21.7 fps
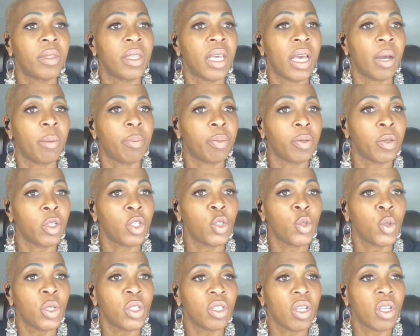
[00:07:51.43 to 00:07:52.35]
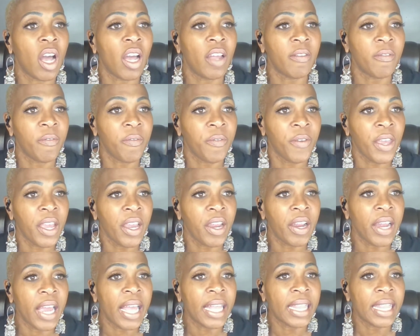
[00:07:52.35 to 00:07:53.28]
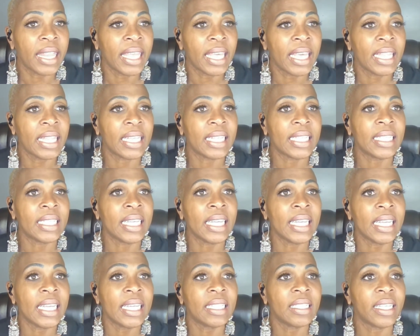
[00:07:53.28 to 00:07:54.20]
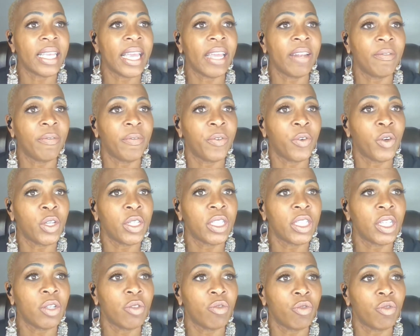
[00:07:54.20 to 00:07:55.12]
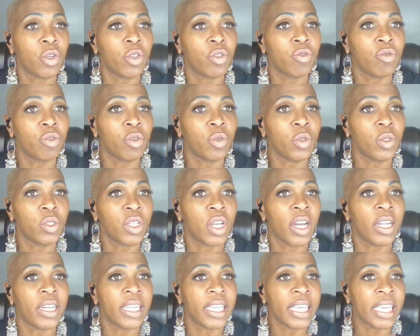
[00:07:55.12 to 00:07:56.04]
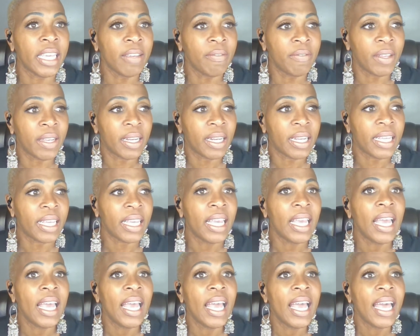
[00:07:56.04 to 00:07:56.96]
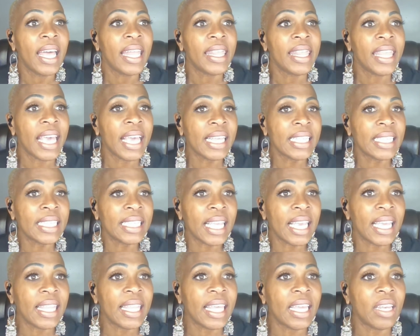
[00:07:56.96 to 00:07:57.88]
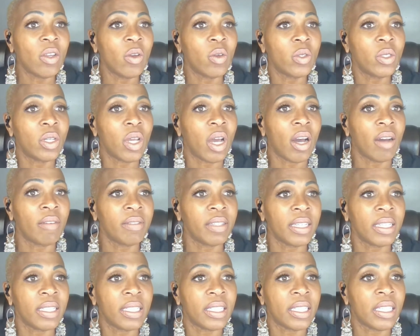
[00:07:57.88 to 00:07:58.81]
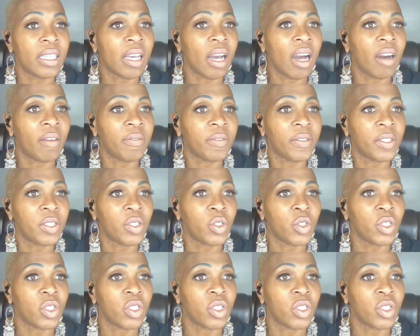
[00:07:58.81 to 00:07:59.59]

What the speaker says: approach was unfair and think the city is enforcing road rules unevenly. They say they don't often see officers